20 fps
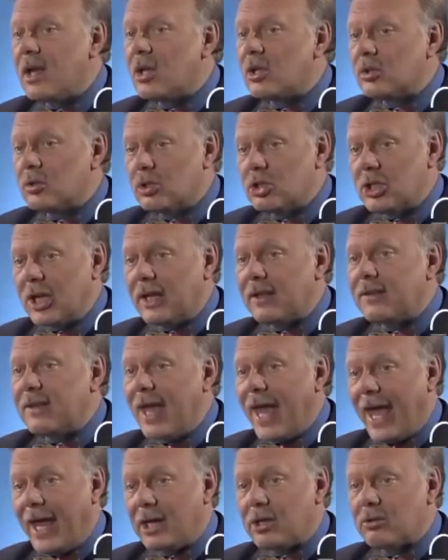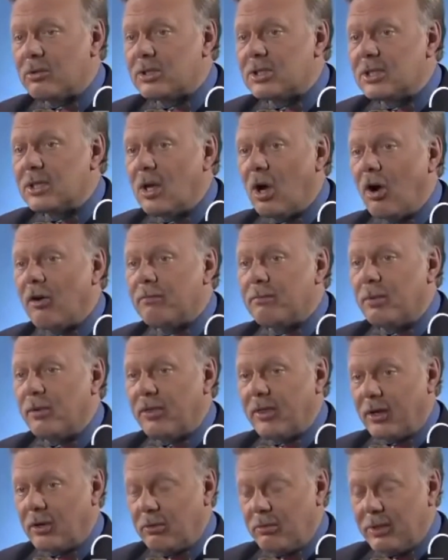to check the accuracy of
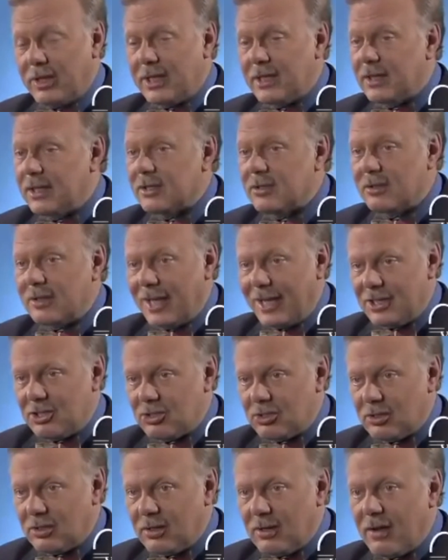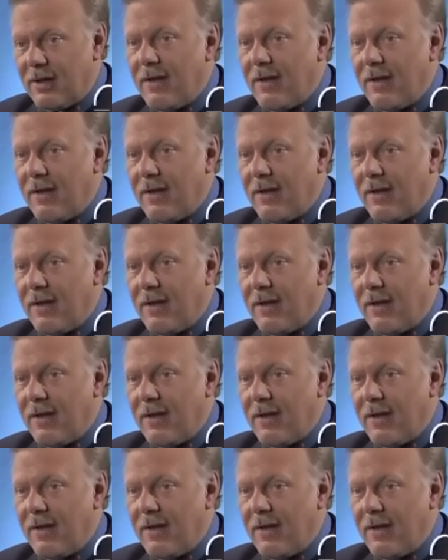Pythagorean intonation.